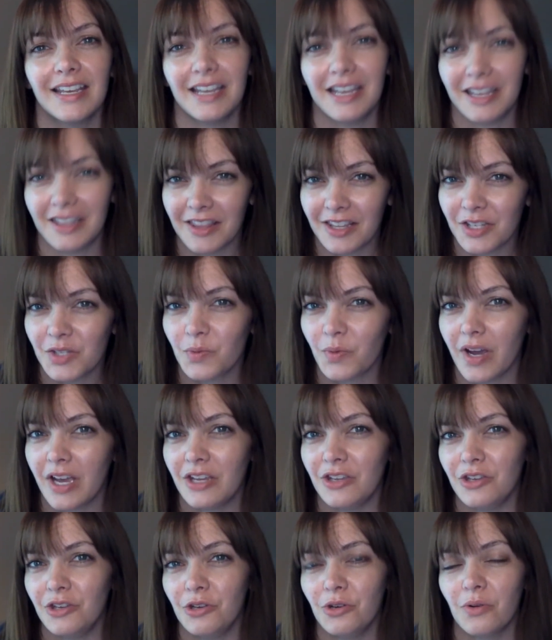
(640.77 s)
In this way,
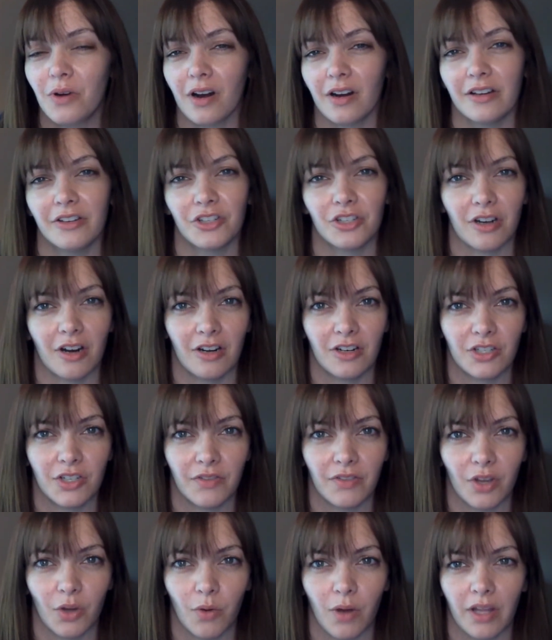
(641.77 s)
you are in charge
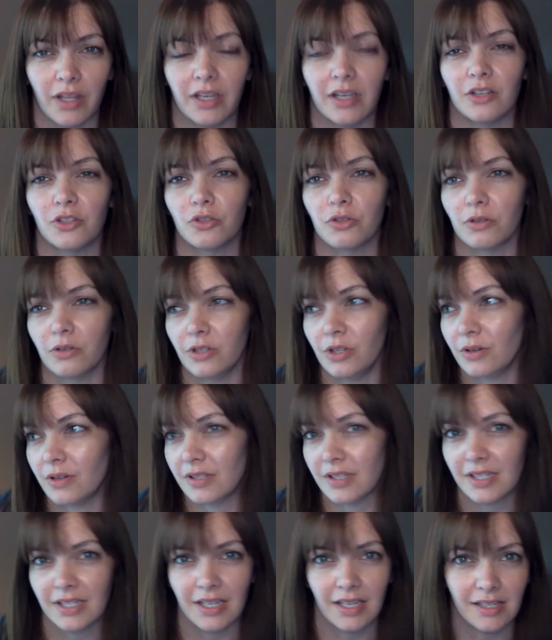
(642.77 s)
of the quality control. You
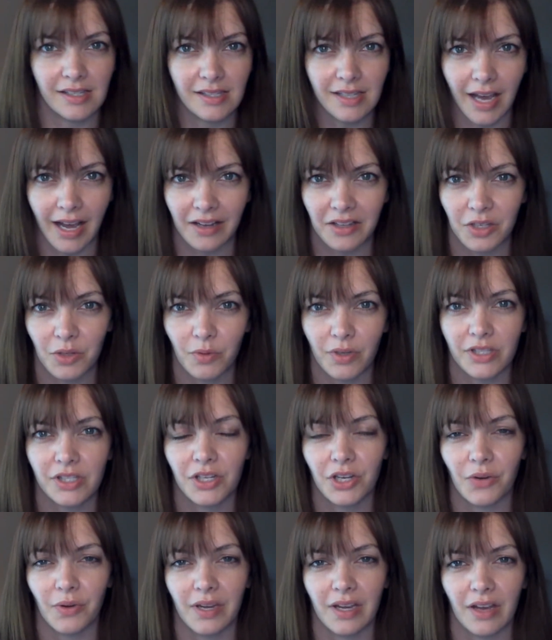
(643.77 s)
can see exactly what's
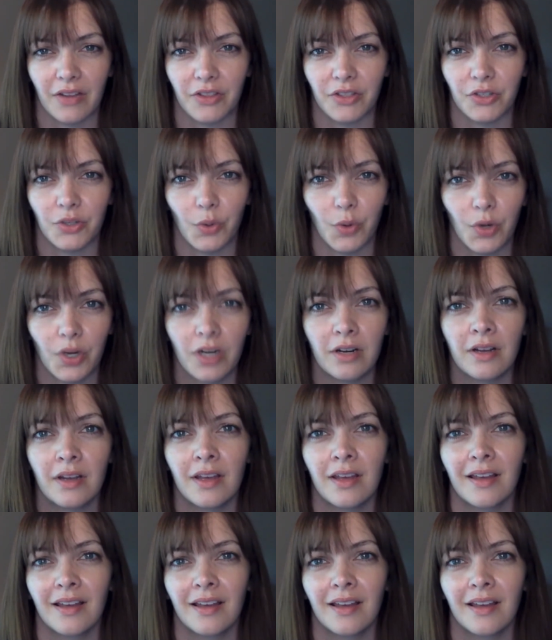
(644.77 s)
going out the door.